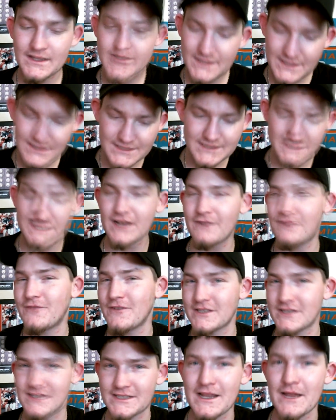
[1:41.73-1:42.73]
this stuff
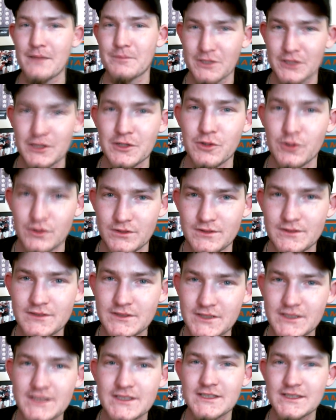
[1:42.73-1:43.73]
is skeptical.
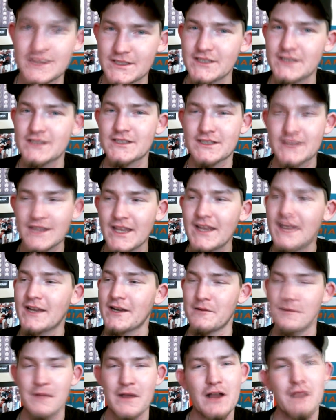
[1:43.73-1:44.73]
Just, just
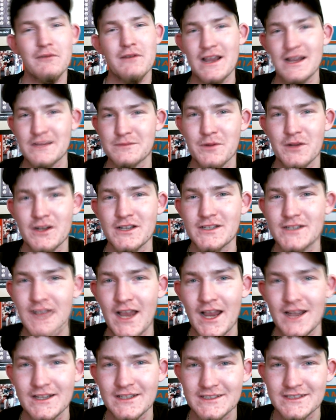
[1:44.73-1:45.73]
thinking about raspberry
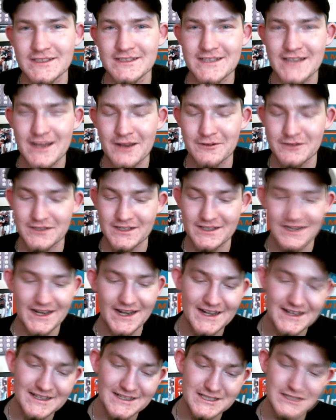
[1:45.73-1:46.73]
chai doesn't sound good.
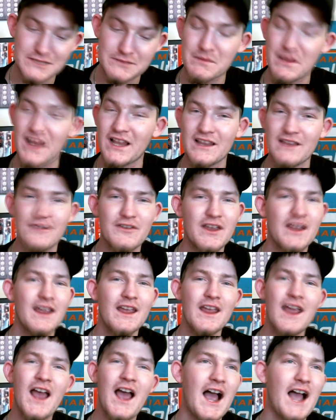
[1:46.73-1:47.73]
And the smell of it,
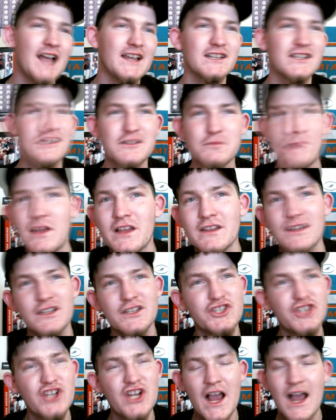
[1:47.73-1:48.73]
I can smell the
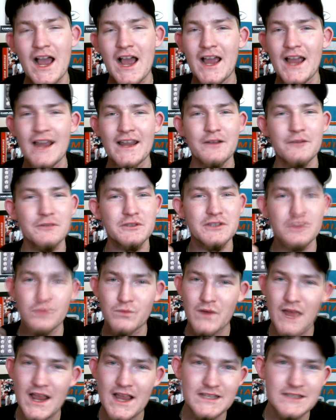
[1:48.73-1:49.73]
chai with the
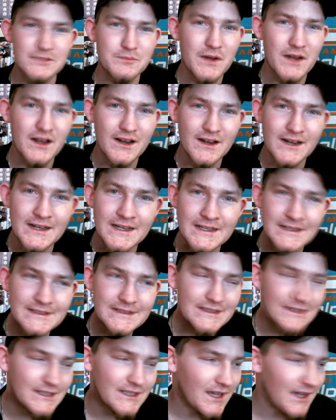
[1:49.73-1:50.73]
raspberry.
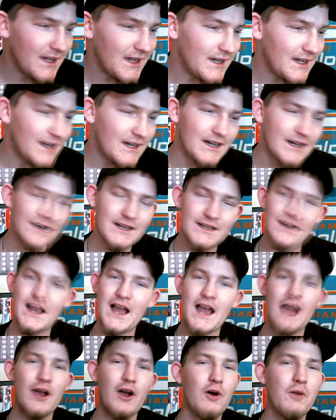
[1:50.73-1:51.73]
Ah,
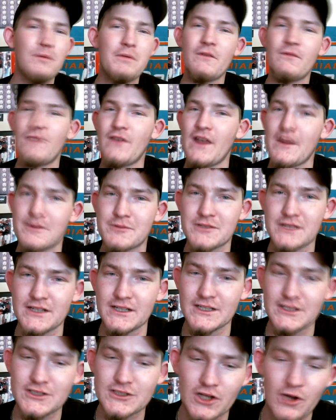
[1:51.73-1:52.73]
I hope it vapes
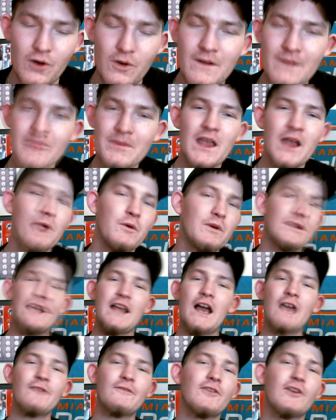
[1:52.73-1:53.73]
good. So
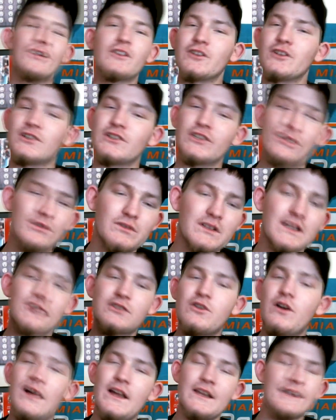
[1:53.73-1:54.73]
without further ado,
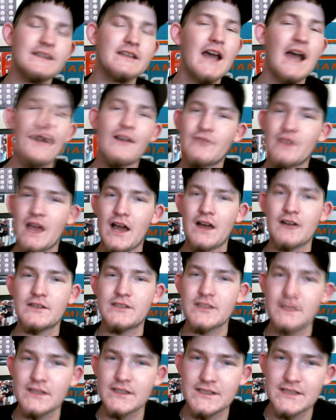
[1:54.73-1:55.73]
let's go ahead and dive down
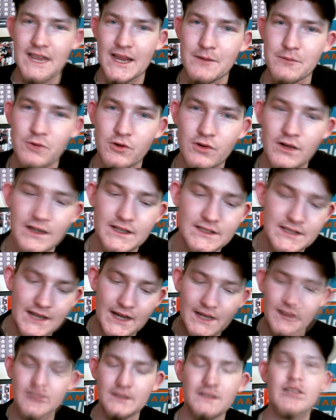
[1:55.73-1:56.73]
to the table and
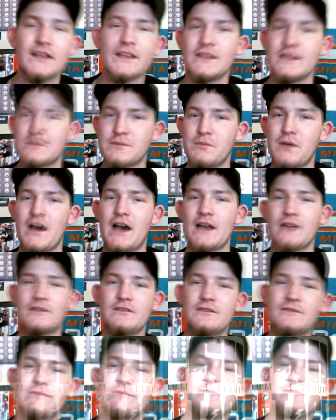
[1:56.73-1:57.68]
take a look at this bottle.